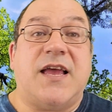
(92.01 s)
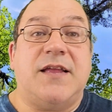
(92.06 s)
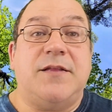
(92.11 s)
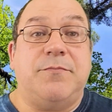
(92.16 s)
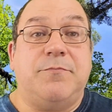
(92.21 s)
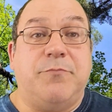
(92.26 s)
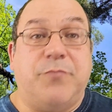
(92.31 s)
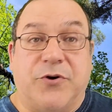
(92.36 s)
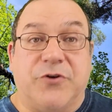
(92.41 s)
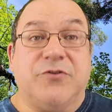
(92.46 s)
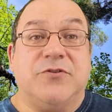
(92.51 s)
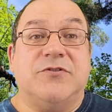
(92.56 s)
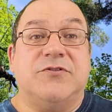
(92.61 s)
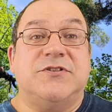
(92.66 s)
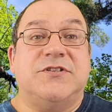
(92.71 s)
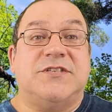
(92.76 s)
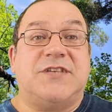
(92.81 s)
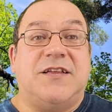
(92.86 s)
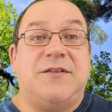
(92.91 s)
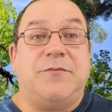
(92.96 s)
and
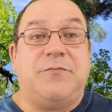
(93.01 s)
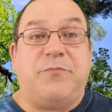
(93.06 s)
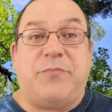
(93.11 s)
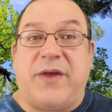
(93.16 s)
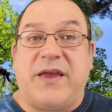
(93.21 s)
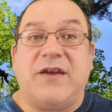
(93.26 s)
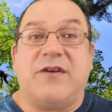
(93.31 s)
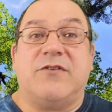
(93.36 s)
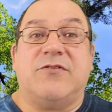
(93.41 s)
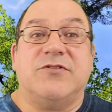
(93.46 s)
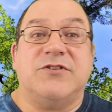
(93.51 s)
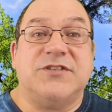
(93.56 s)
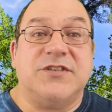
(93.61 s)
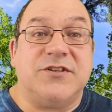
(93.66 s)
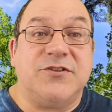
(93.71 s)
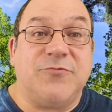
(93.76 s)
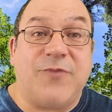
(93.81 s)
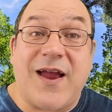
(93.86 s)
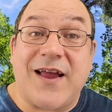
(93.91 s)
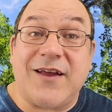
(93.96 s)
birds and bears
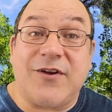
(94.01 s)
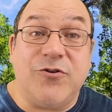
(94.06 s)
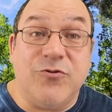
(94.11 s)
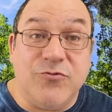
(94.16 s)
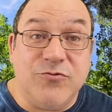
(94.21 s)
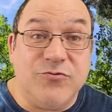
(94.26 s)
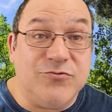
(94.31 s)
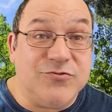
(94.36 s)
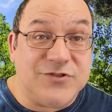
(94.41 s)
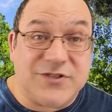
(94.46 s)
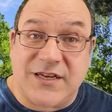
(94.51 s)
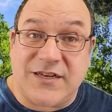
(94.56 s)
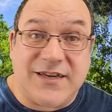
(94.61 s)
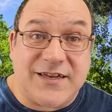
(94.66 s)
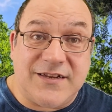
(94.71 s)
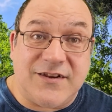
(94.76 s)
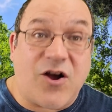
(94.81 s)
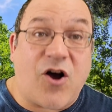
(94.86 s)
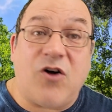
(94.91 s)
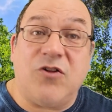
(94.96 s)
and raccoons
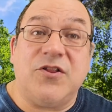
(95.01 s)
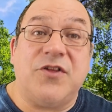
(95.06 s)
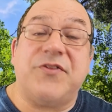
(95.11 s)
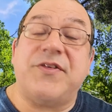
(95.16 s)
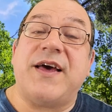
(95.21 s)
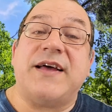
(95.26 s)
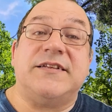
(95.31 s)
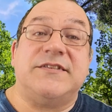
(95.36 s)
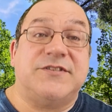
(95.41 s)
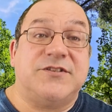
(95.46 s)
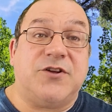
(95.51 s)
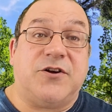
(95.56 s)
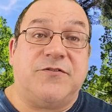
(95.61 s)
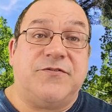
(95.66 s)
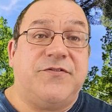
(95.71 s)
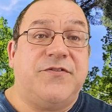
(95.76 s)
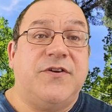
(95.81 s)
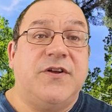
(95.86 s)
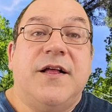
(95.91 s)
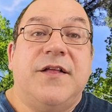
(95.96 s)
and all of that
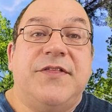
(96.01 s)
stuff.